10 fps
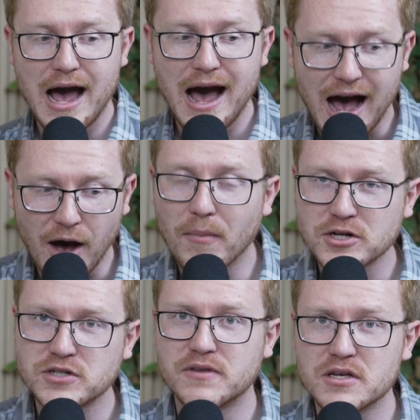how
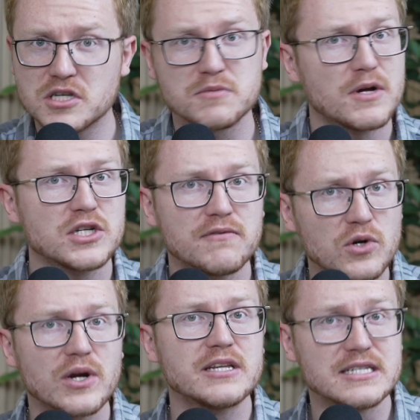much of this, especially if
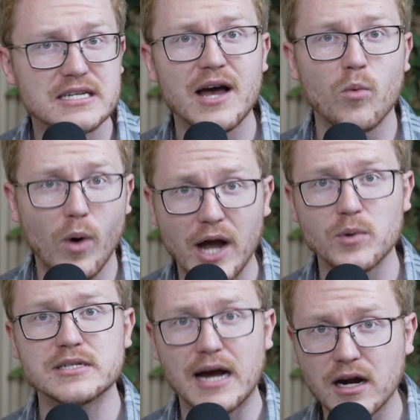you're a DIY
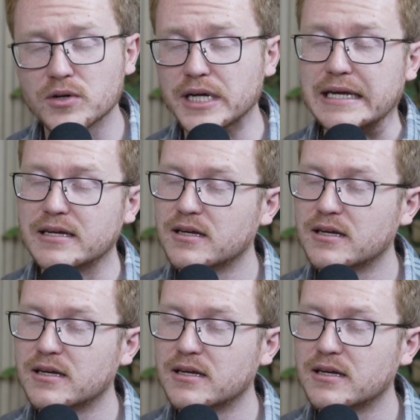retiree,